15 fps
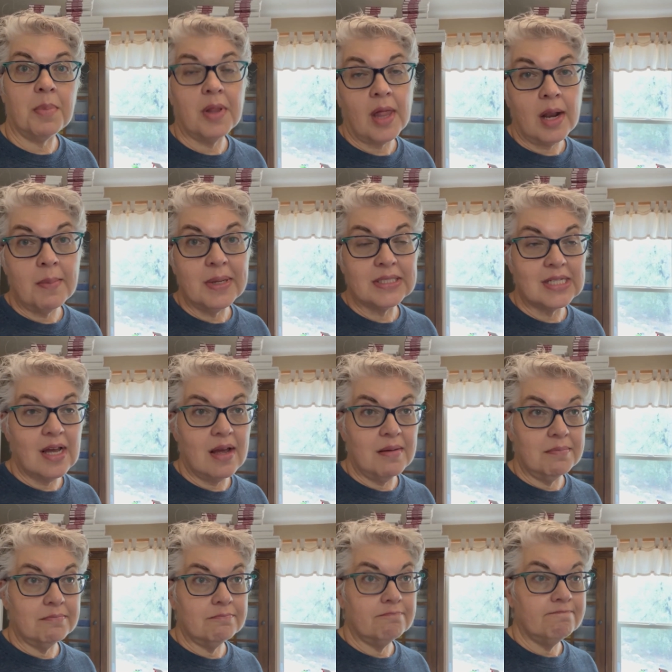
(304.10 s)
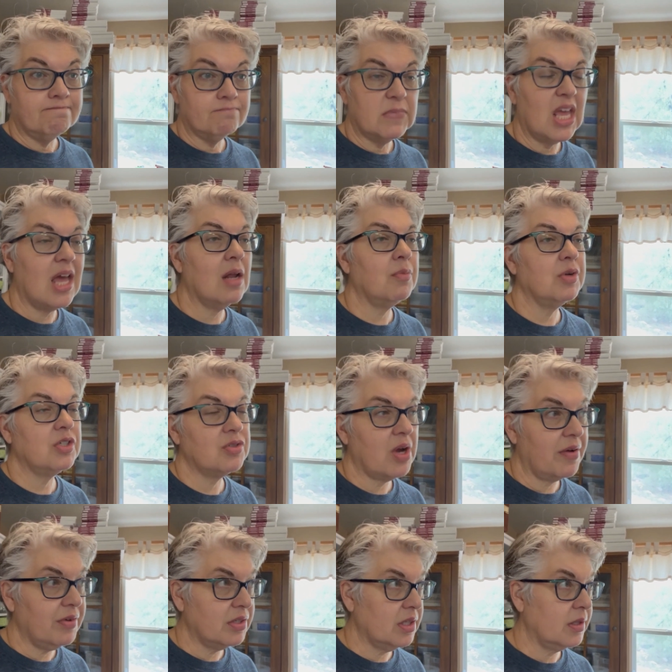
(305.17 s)
up a lot of my time. And we
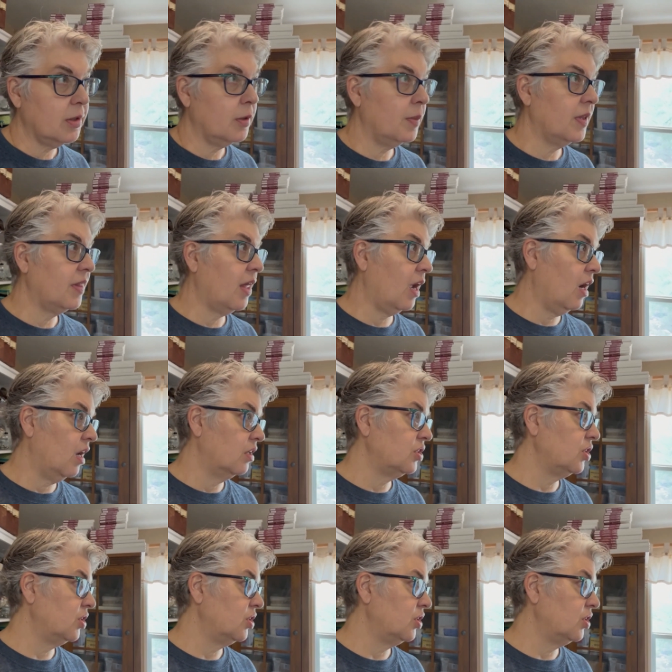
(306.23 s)
traveled a little bit there